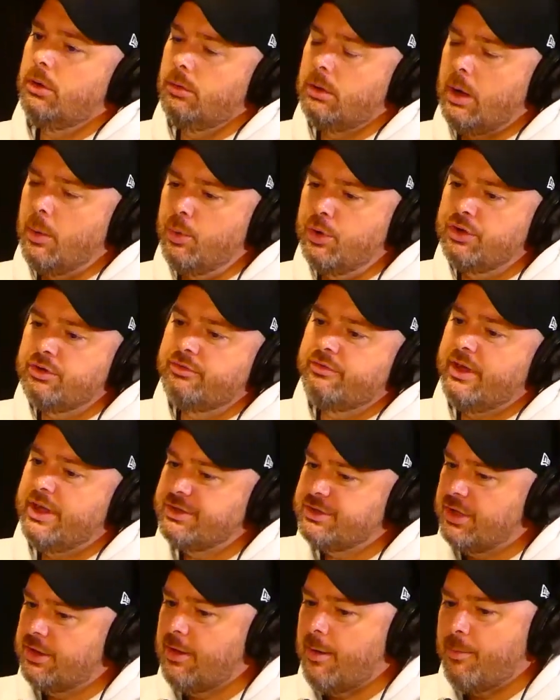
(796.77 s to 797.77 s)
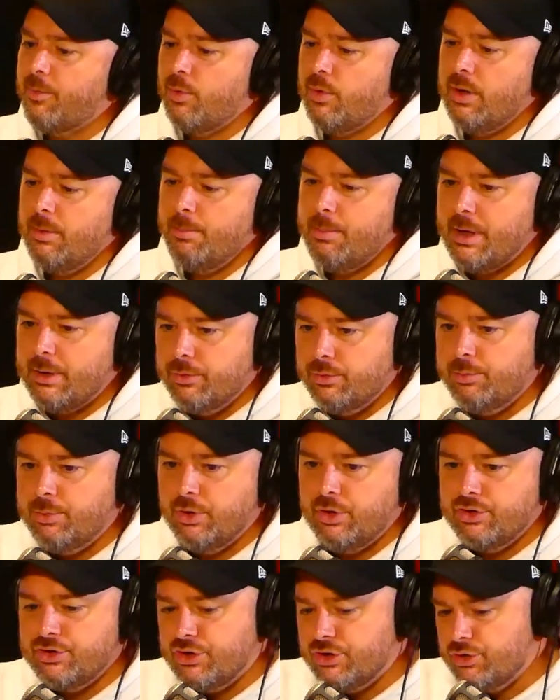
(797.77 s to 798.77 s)
I would invest in WA and build
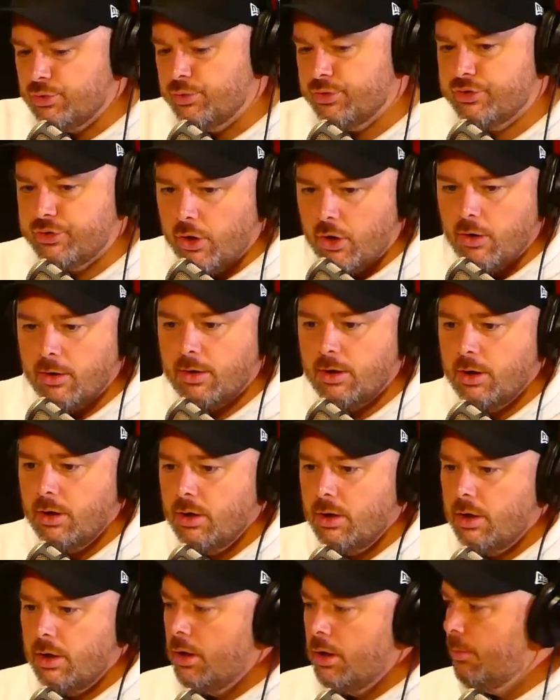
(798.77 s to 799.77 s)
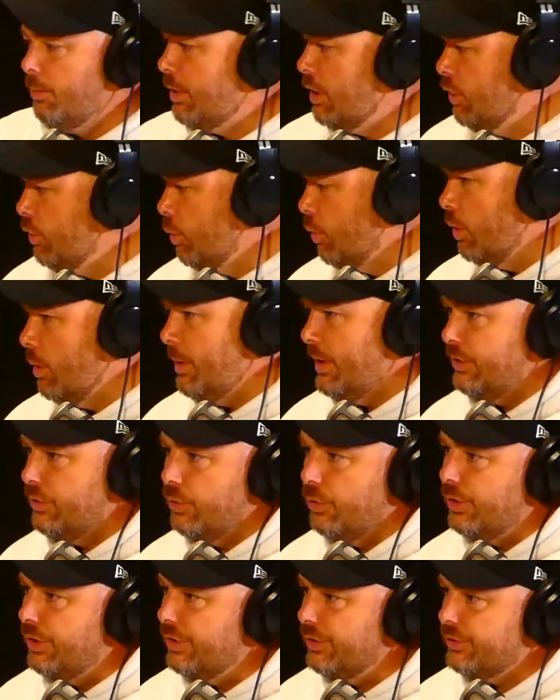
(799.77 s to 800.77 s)
because there's no stock, but I don't want to wait
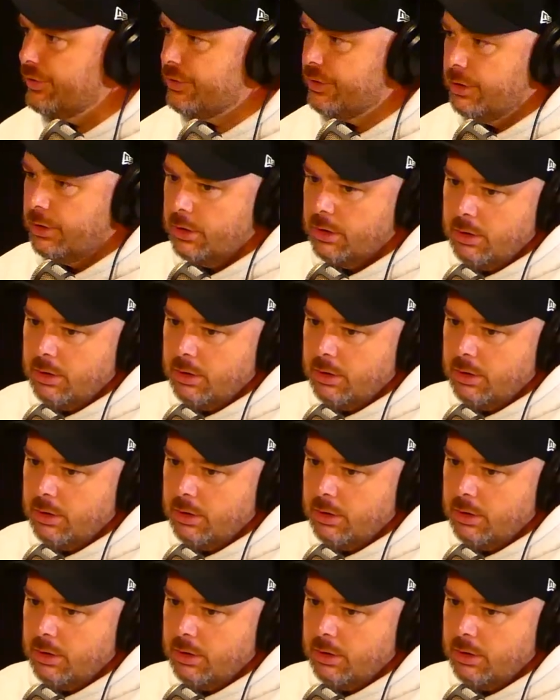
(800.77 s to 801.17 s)
2 years.